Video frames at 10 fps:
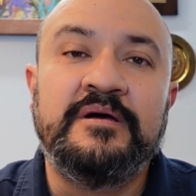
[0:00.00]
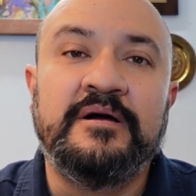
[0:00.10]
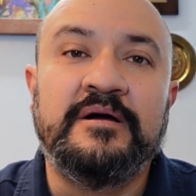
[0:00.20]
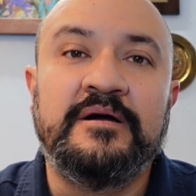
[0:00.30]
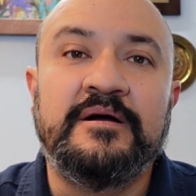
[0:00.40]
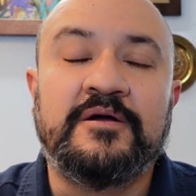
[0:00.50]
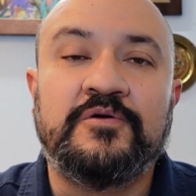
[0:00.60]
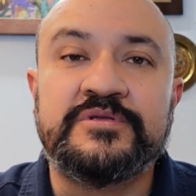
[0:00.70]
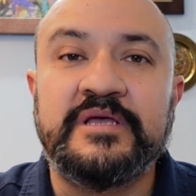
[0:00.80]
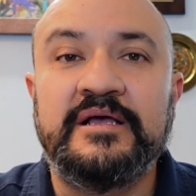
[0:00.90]

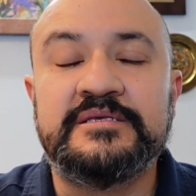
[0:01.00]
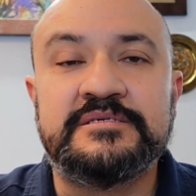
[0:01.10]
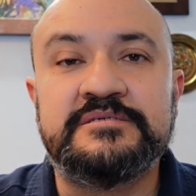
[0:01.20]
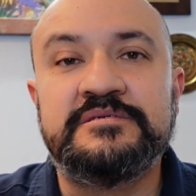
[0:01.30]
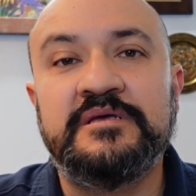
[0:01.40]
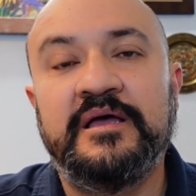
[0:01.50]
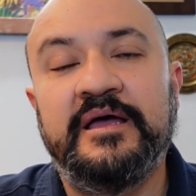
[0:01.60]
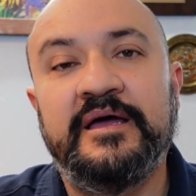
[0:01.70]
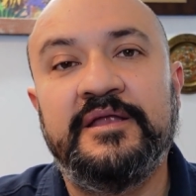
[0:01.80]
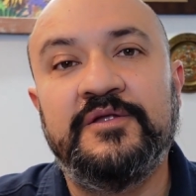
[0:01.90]
Cortes
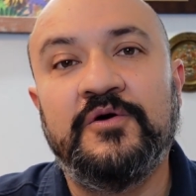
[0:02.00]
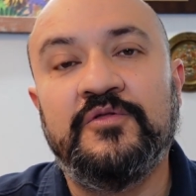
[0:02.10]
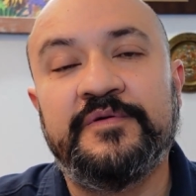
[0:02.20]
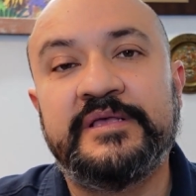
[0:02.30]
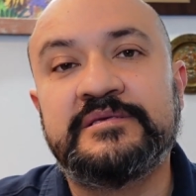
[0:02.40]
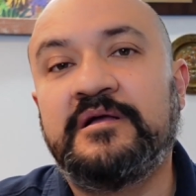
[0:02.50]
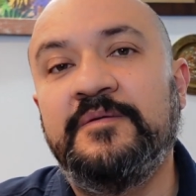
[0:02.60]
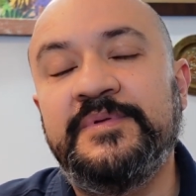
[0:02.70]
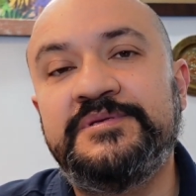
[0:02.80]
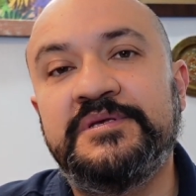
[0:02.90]
and all of his
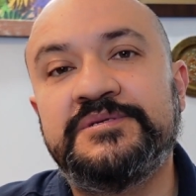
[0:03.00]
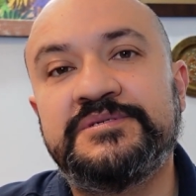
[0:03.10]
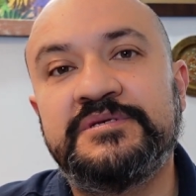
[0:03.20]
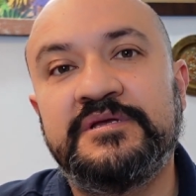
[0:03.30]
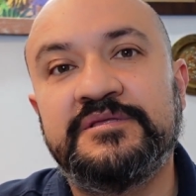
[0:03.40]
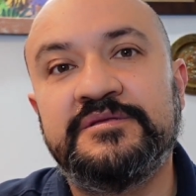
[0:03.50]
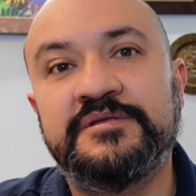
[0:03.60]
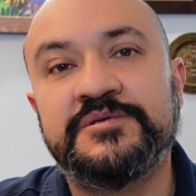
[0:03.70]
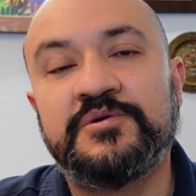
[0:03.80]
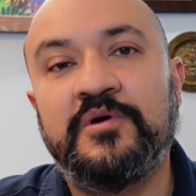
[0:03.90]
accomplices in
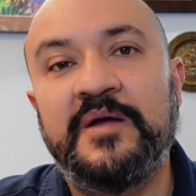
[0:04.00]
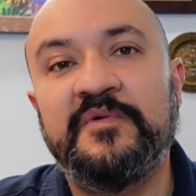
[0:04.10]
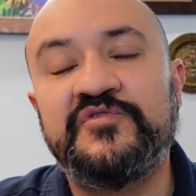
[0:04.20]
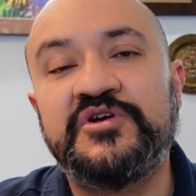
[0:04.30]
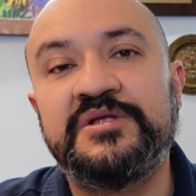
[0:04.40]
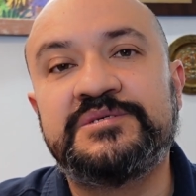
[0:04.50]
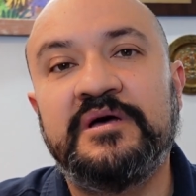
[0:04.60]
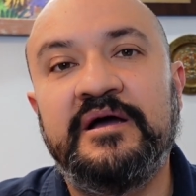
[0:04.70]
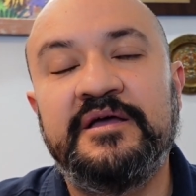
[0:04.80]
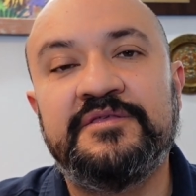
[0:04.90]
this crime of
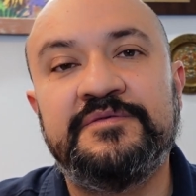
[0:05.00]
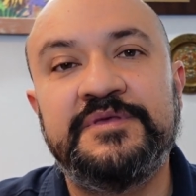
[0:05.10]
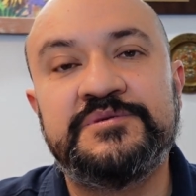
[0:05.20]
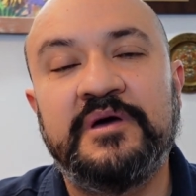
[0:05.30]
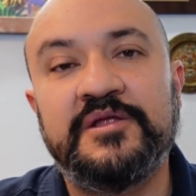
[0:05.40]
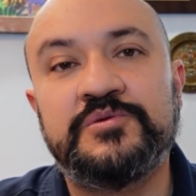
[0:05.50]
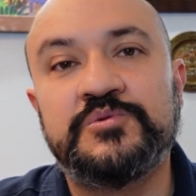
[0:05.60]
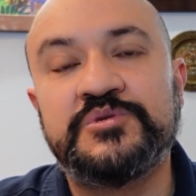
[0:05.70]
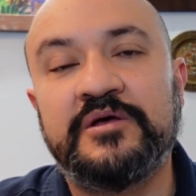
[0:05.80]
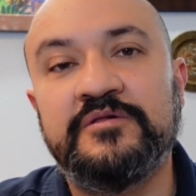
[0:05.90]
genocide decided to
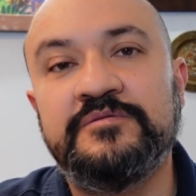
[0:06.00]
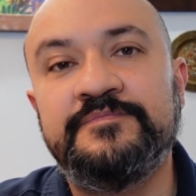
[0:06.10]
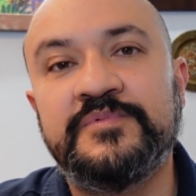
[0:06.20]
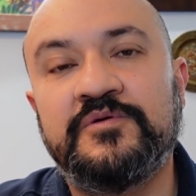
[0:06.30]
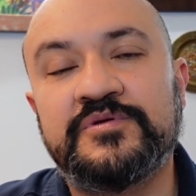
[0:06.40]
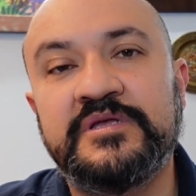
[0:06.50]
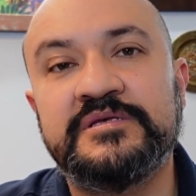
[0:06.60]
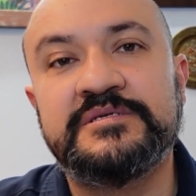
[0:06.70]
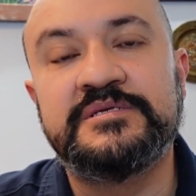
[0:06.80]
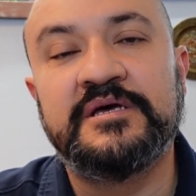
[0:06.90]
settle.
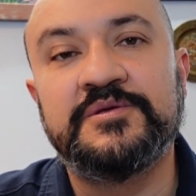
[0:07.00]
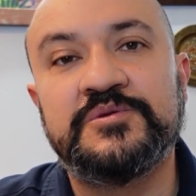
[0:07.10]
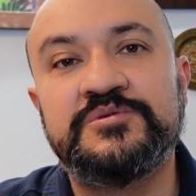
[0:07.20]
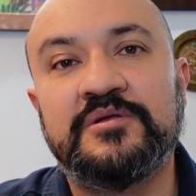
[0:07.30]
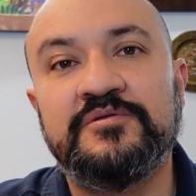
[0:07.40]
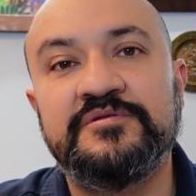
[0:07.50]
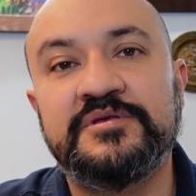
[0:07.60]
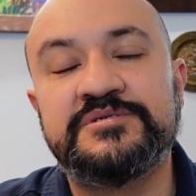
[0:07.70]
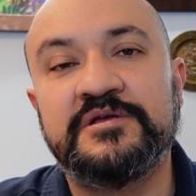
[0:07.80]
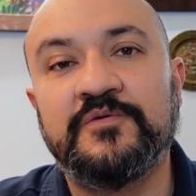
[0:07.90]
Cortes decided to settle in
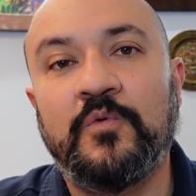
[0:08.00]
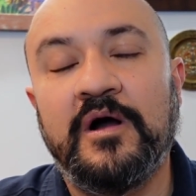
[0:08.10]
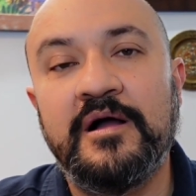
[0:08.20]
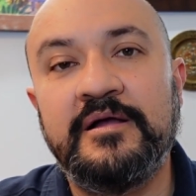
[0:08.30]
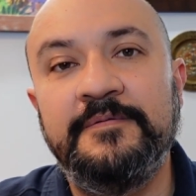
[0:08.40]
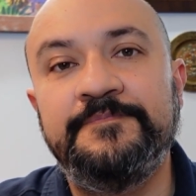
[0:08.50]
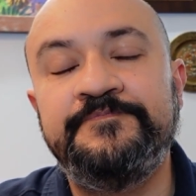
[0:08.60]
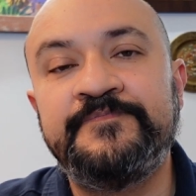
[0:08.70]
the state of Oaxaca.